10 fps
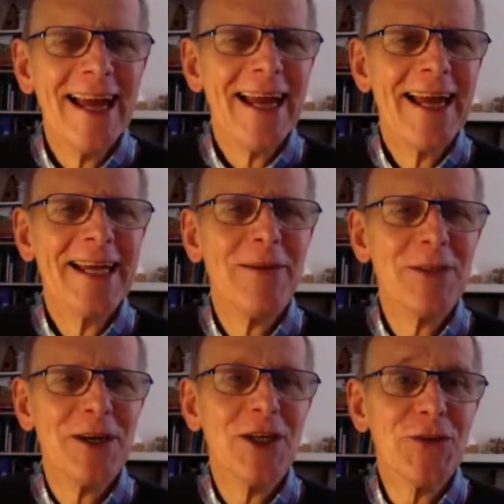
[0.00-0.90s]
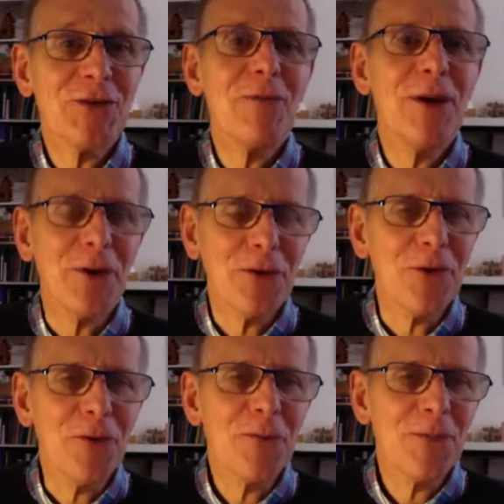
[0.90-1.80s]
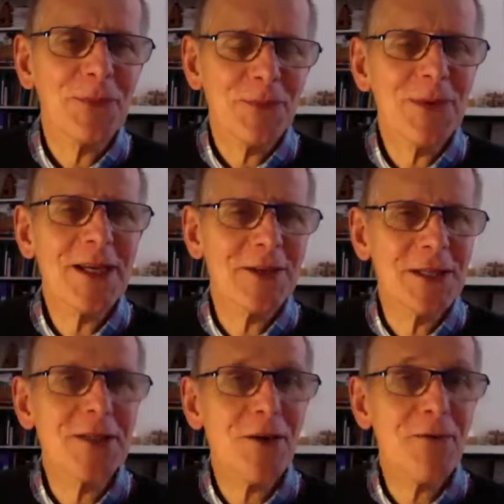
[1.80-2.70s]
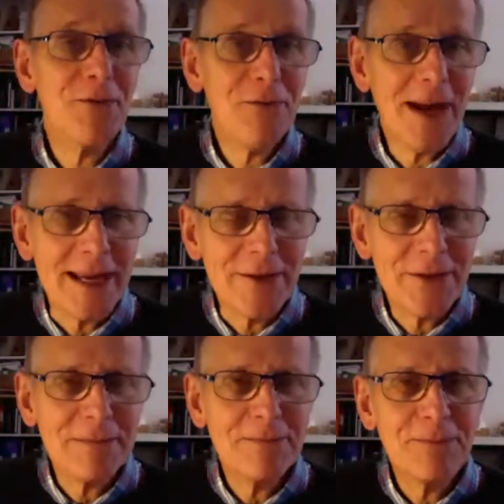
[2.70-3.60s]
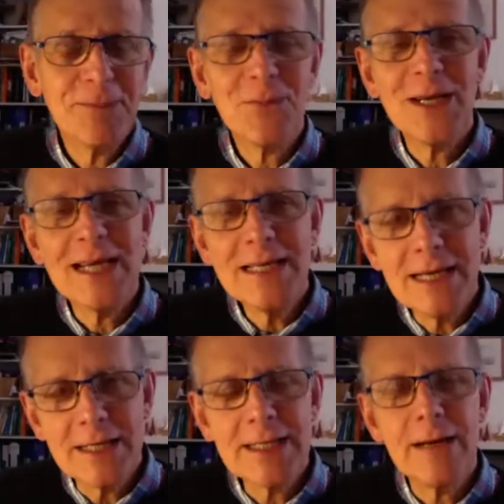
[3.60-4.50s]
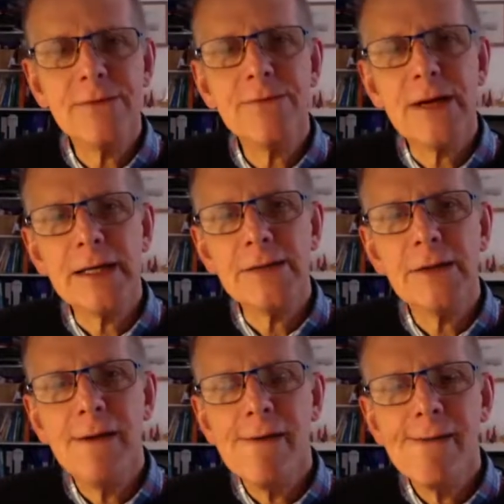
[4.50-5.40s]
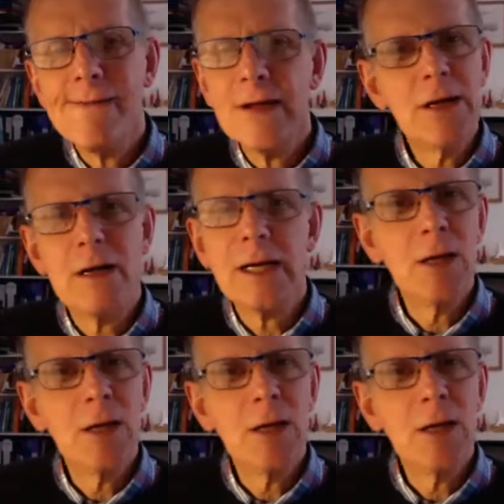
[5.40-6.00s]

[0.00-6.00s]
he comes and asks for a miracle because he's got faith. Well, he does have faith. You can't get